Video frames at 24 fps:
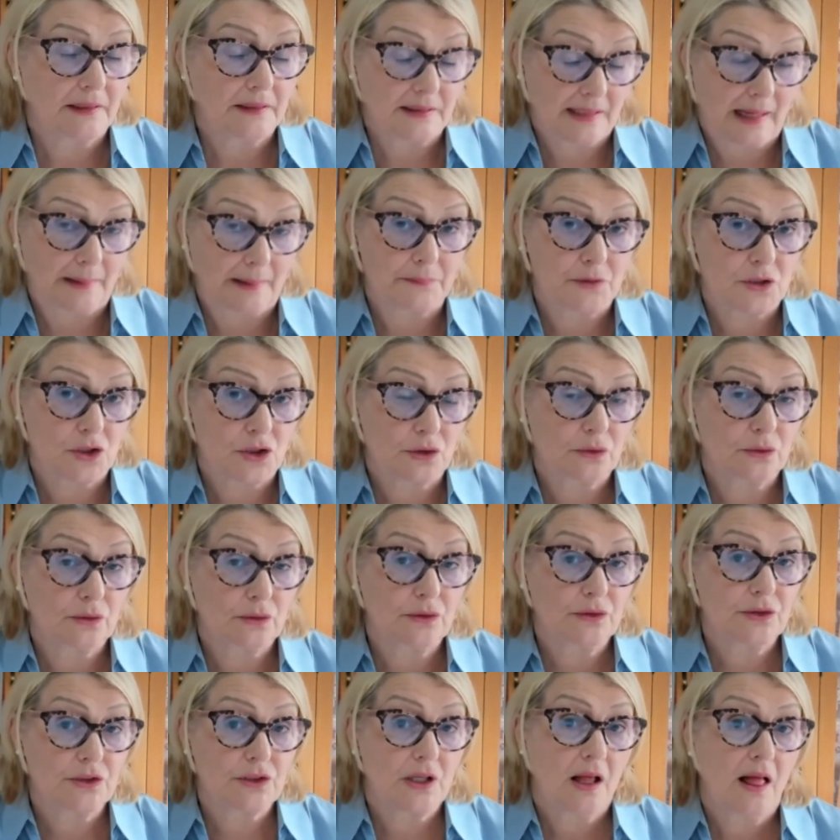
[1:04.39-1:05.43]

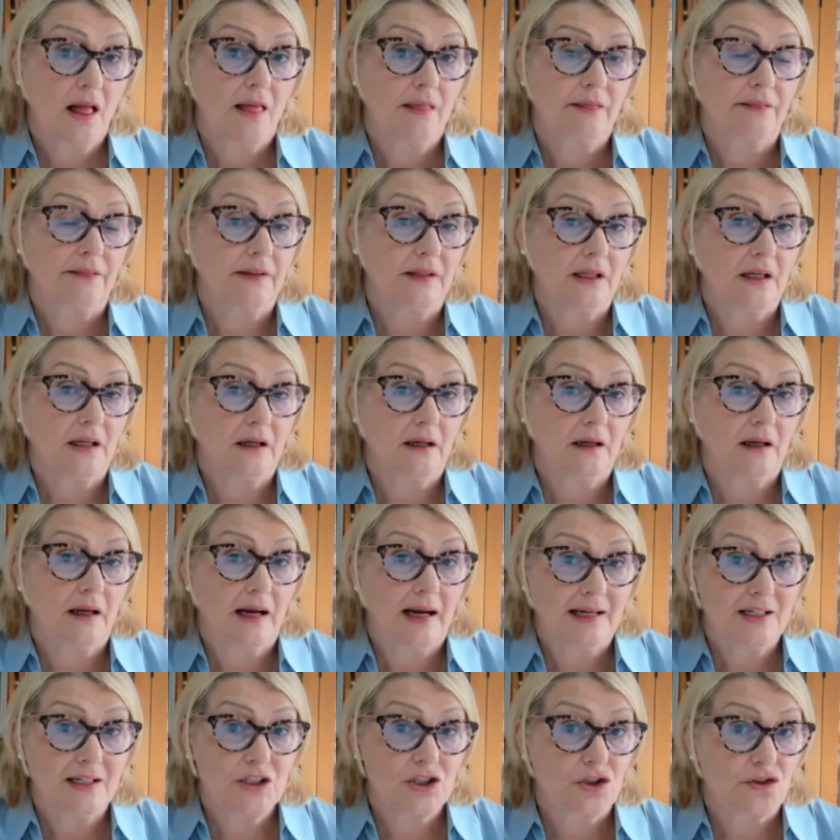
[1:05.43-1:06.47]
capsules, the
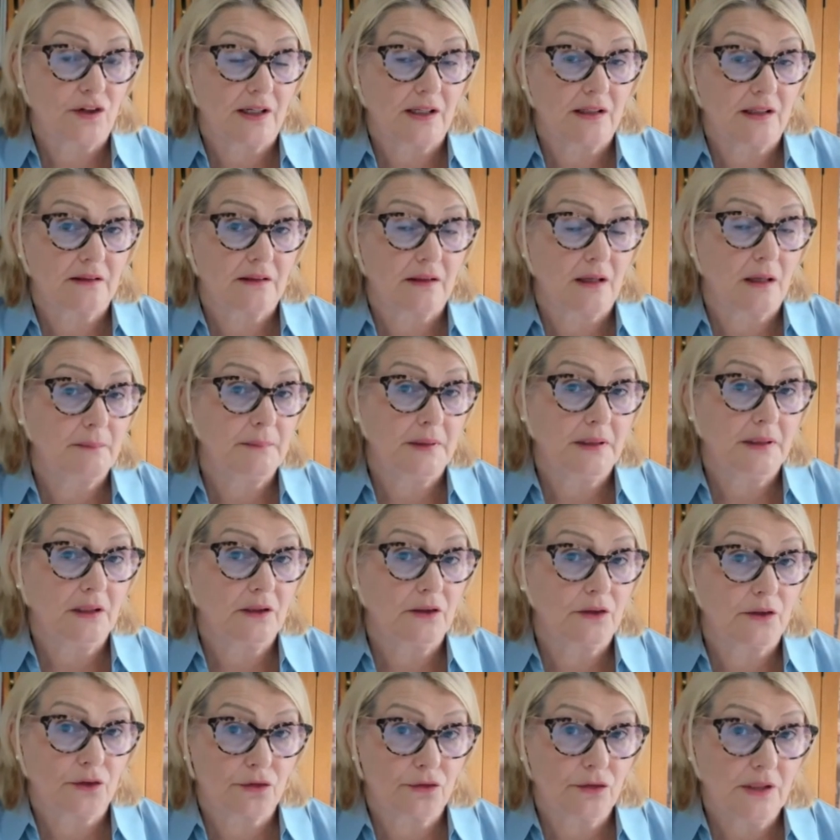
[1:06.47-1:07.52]
high-strength
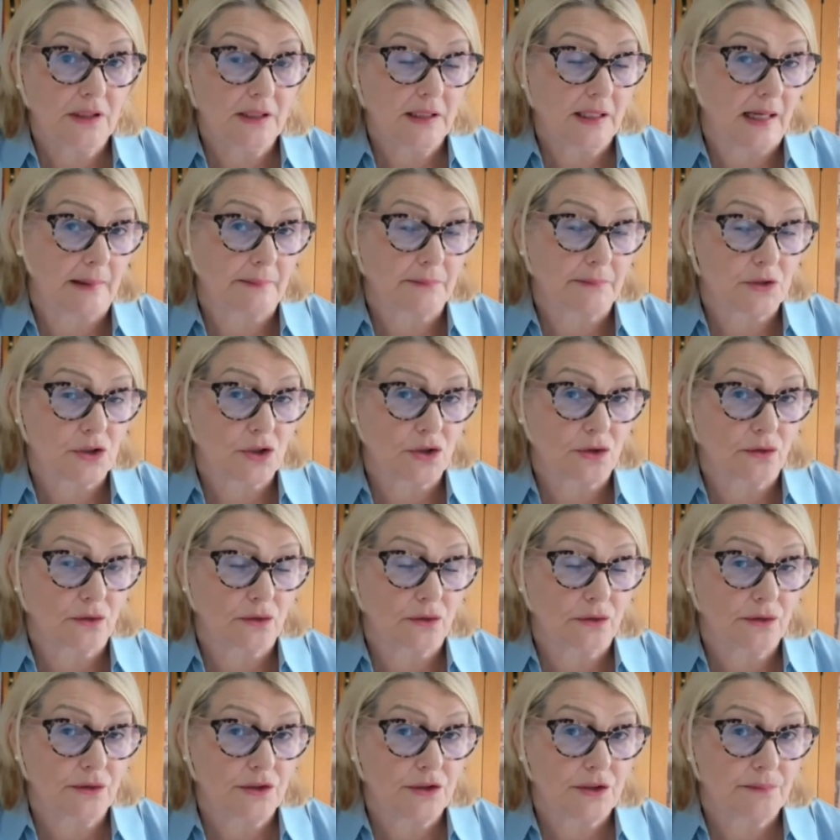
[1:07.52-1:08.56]
omega-3
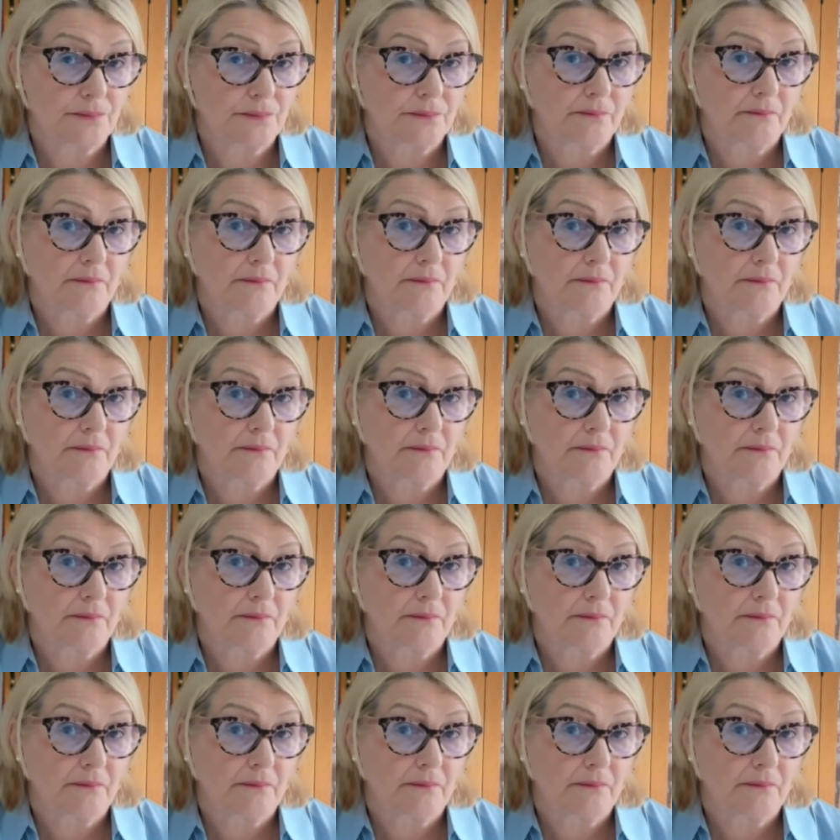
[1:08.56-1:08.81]
capsules,